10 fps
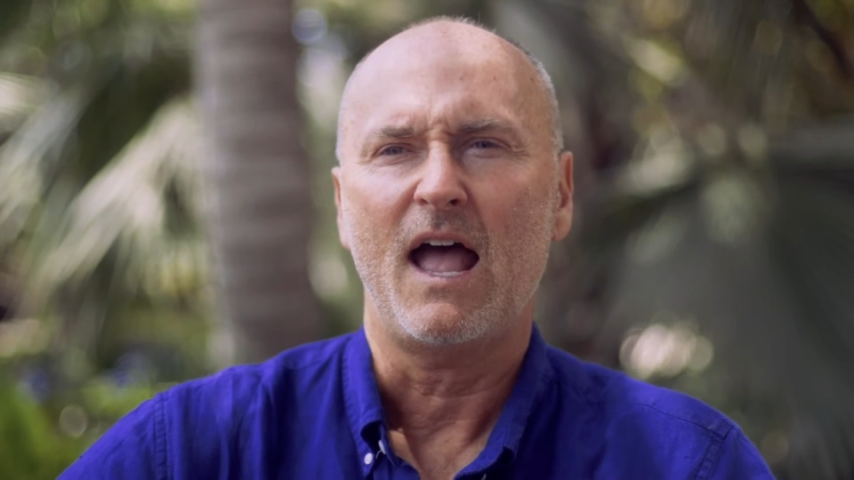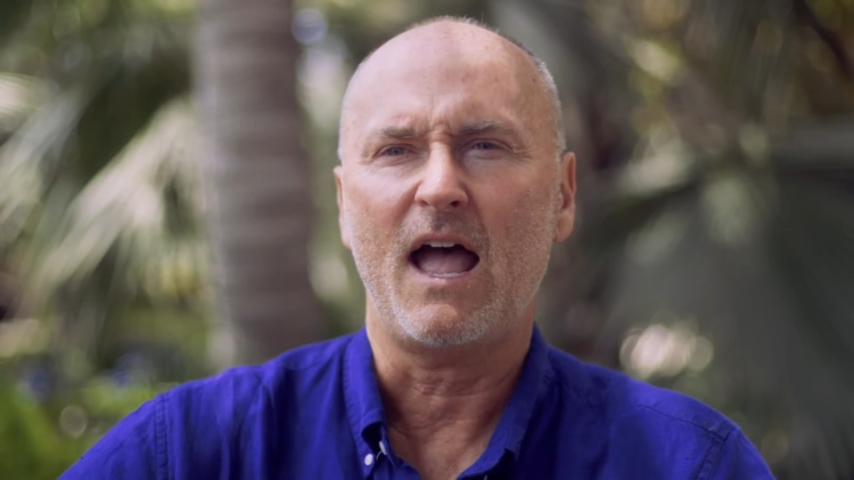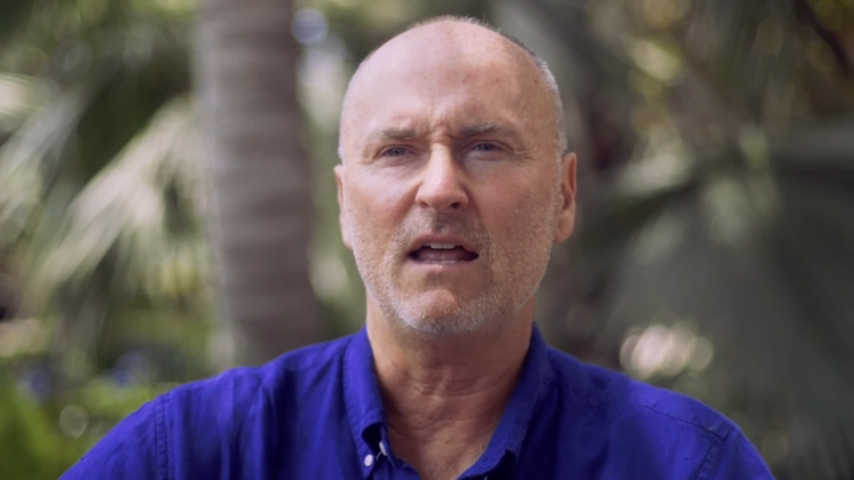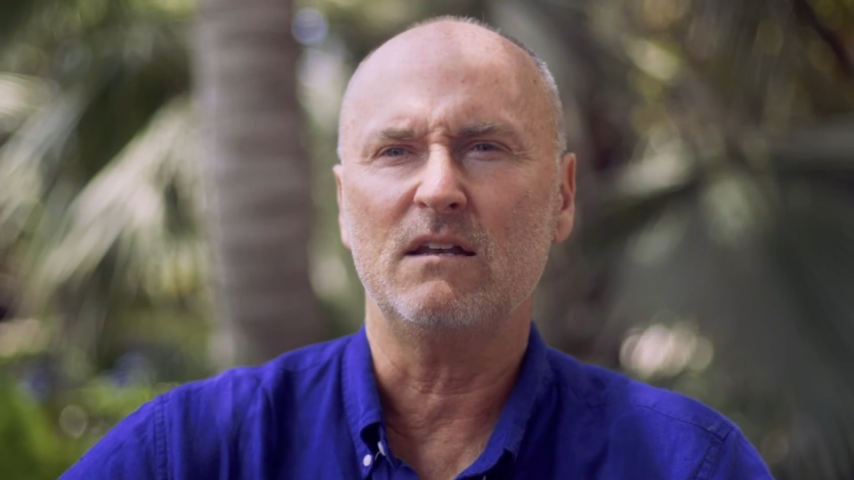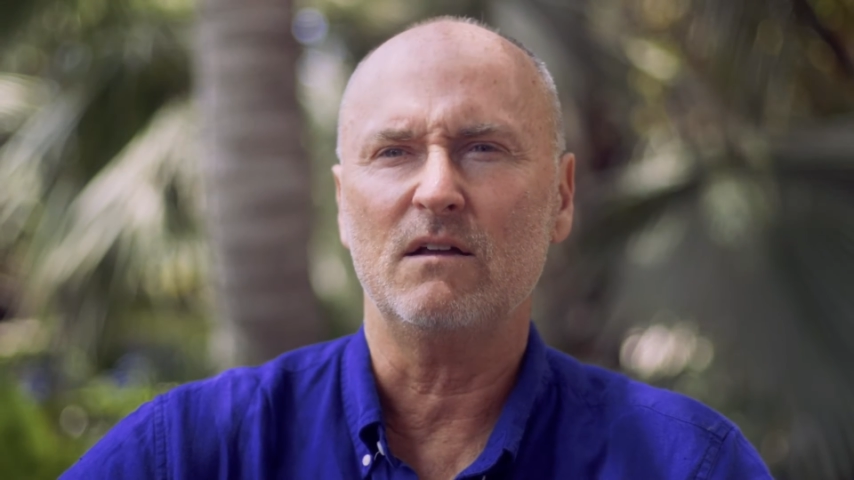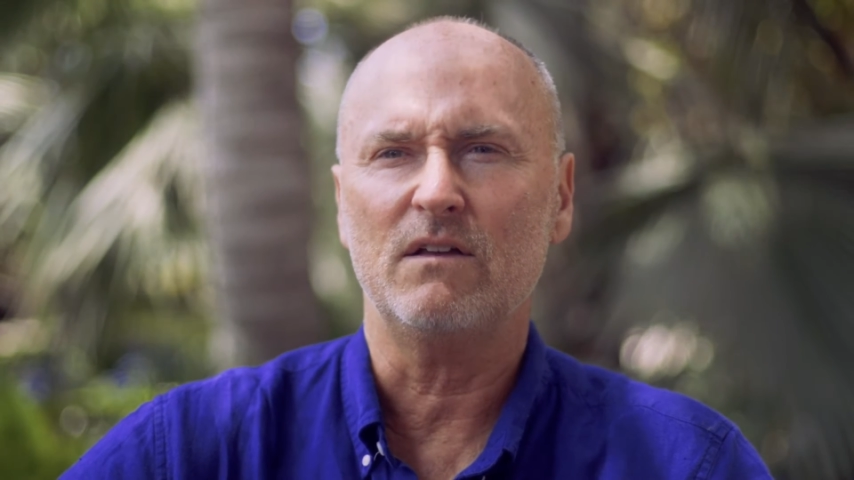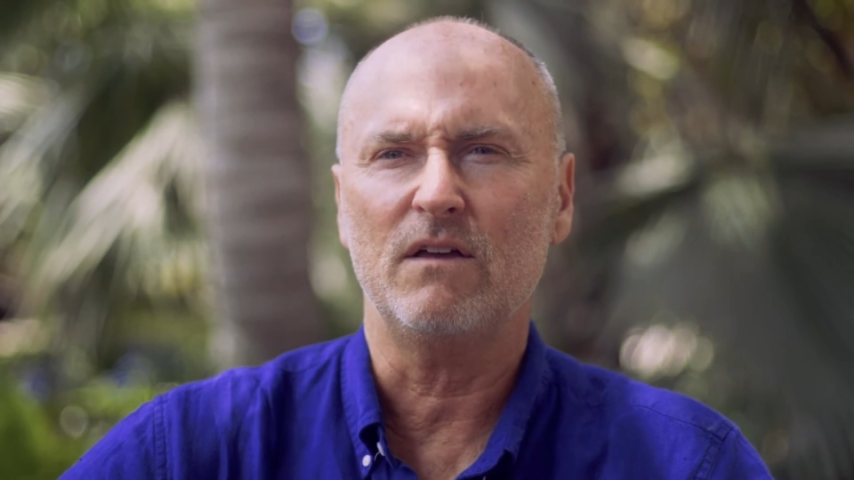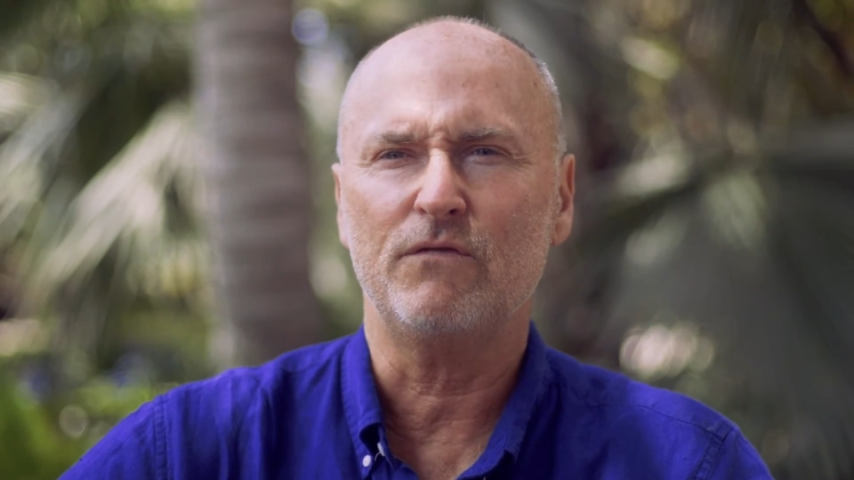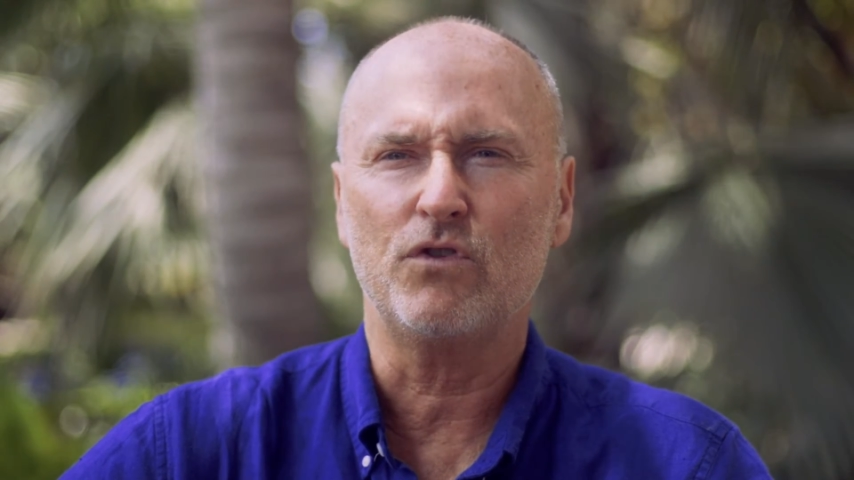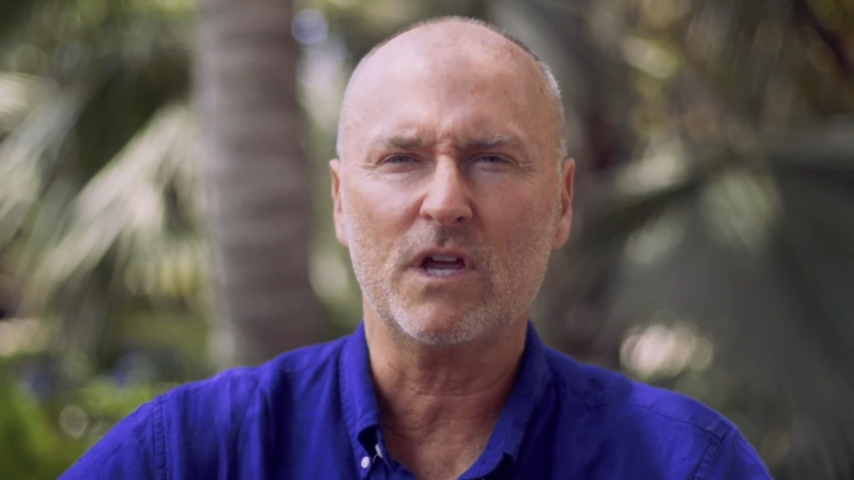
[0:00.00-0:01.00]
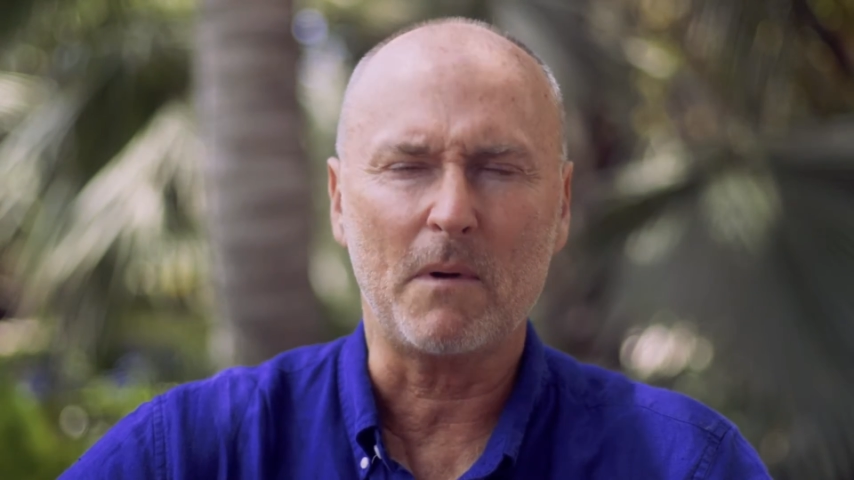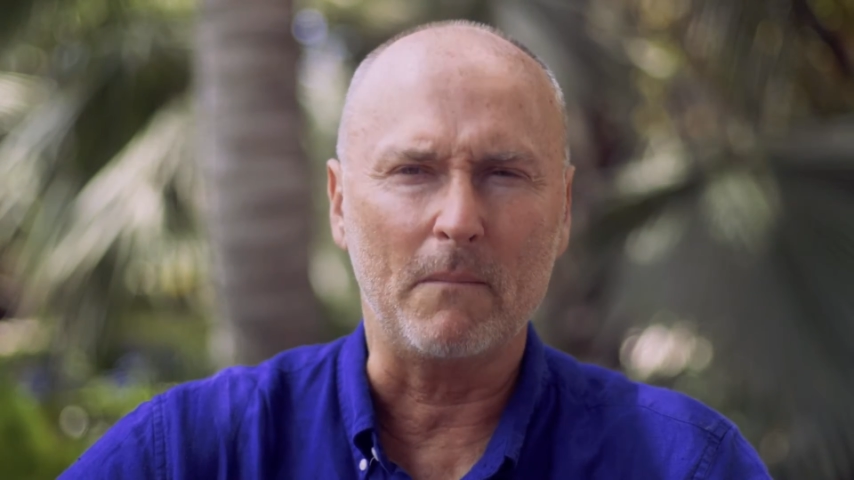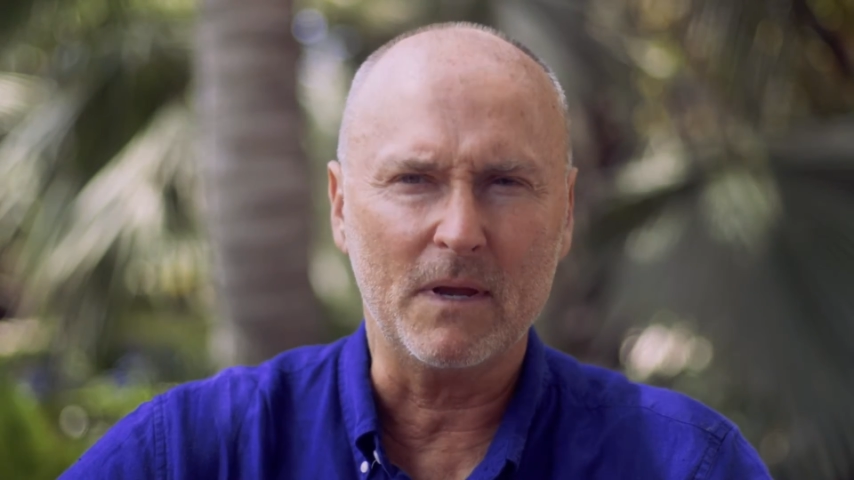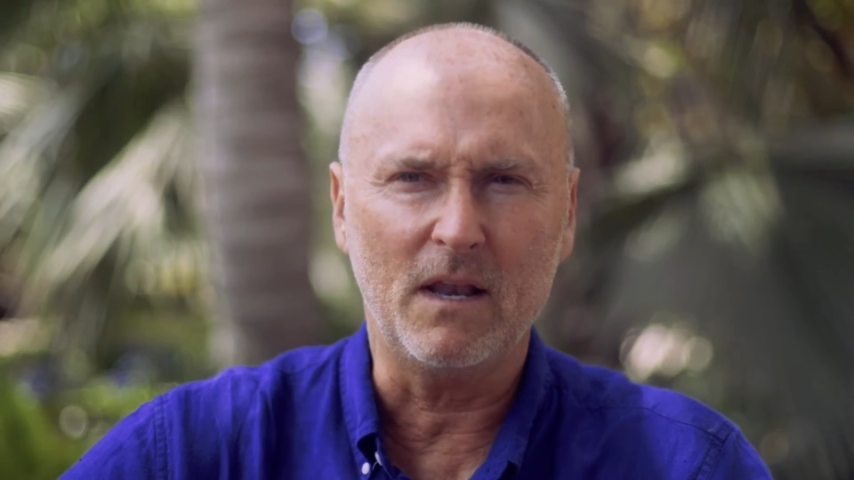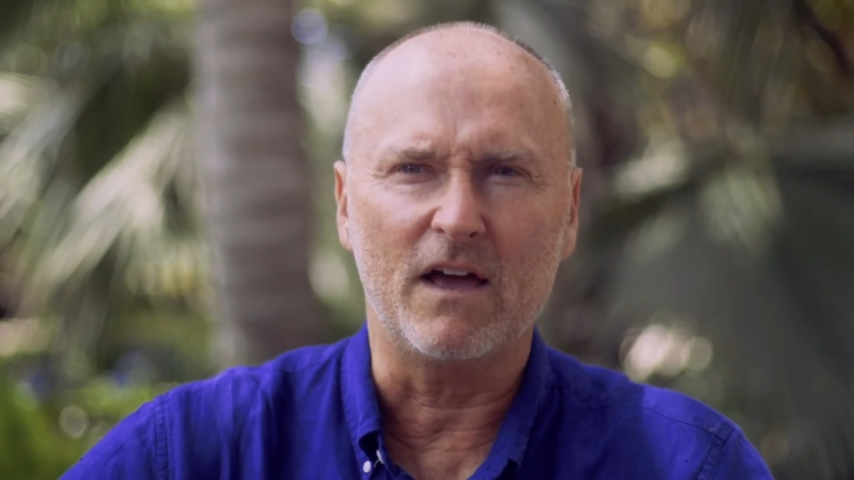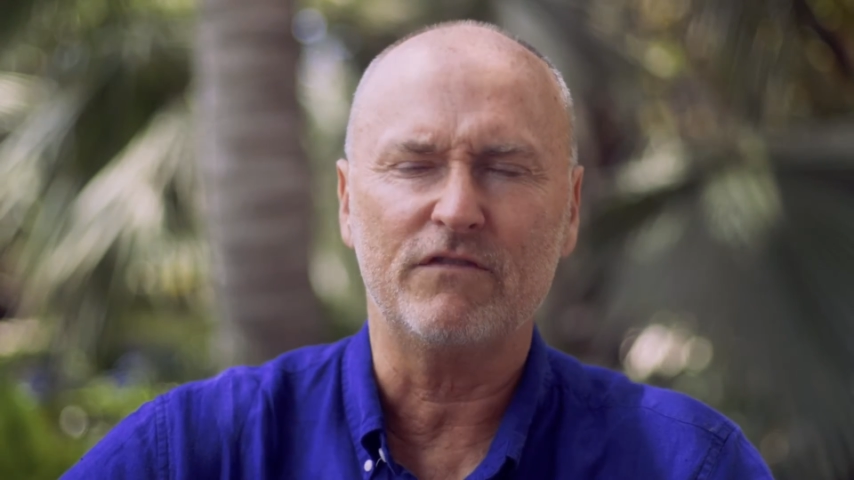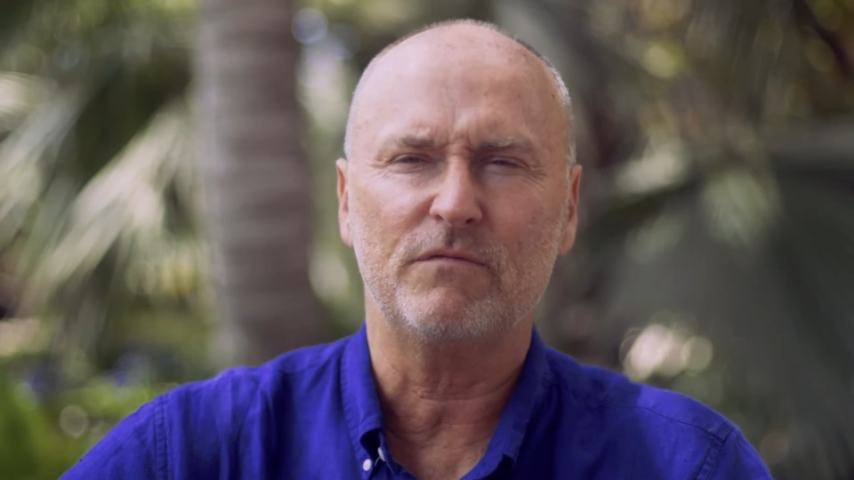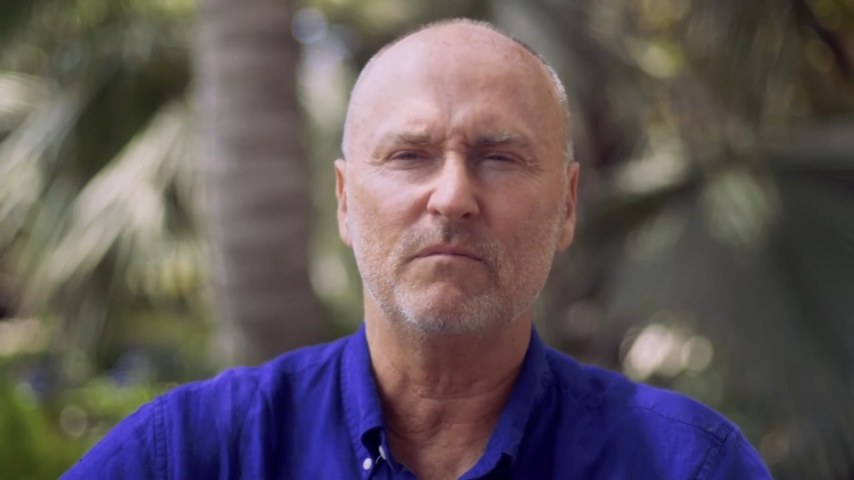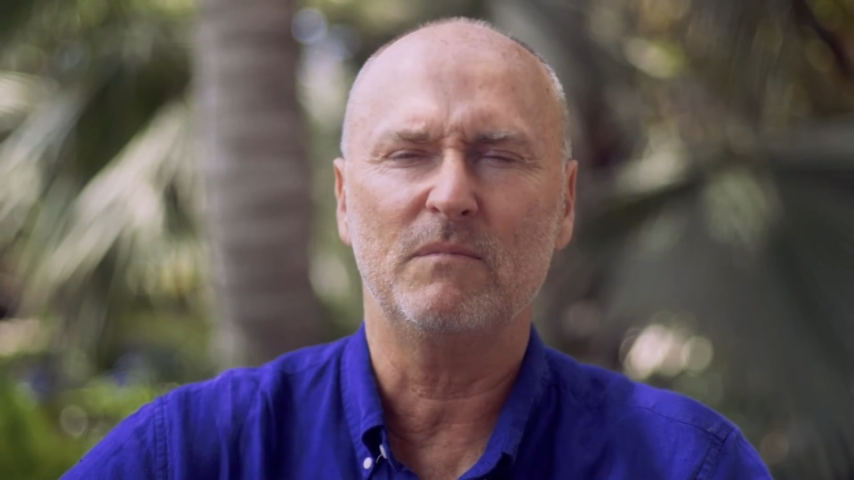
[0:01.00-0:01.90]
And if you think about midlife,